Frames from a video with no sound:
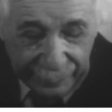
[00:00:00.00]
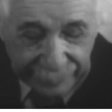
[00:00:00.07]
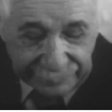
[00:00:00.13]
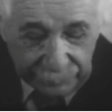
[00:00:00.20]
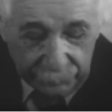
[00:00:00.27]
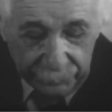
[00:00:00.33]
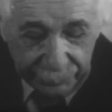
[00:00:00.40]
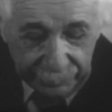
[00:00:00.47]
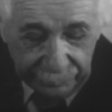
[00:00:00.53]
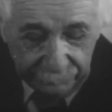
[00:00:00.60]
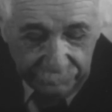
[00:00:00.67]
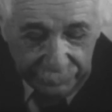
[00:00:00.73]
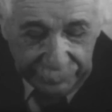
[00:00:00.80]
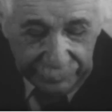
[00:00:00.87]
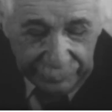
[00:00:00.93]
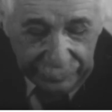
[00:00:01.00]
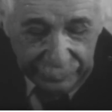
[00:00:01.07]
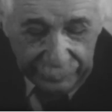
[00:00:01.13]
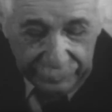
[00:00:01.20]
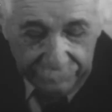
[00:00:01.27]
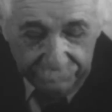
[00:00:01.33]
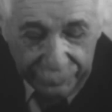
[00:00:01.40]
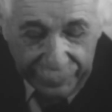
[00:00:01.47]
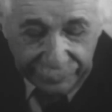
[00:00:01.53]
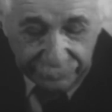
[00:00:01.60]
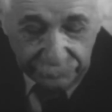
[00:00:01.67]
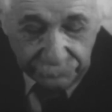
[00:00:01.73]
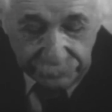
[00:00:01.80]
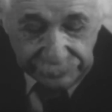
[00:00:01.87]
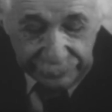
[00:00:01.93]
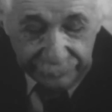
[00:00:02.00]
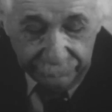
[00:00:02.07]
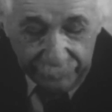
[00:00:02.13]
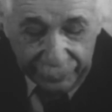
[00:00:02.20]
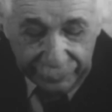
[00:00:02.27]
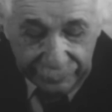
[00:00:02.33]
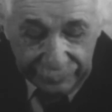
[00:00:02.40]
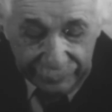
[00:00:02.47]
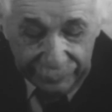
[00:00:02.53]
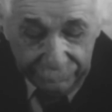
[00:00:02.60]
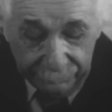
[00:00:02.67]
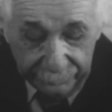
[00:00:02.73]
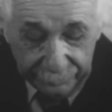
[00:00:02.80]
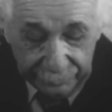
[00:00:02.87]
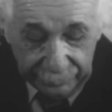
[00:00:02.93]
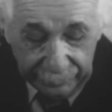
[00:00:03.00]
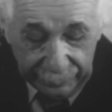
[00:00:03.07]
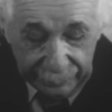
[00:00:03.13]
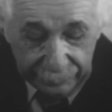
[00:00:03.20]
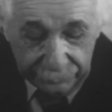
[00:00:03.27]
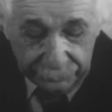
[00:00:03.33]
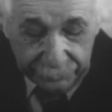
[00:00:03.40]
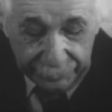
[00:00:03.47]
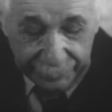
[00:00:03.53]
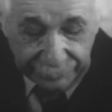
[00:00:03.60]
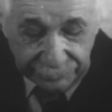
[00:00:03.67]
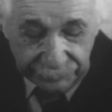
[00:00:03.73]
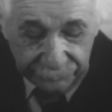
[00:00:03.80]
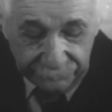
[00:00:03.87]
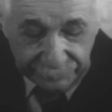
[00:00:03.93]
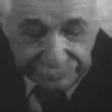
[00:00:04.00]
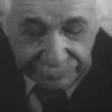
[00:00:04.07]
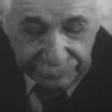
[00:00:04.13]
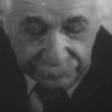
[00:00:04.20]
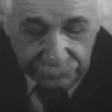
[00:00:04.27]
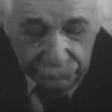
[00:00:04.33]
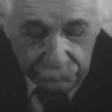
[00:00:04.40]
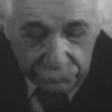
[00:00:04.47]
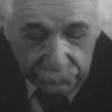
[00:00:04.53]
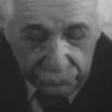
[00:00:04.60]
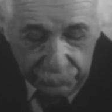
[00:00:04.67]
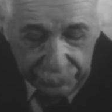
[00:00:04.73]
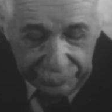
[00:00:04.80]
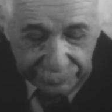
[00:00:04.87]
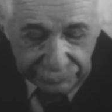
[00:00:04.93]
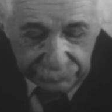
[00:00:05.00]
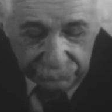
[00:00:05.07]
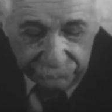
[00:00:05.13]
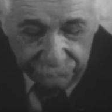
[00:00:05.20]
has honored me by using my name in connection with the new College of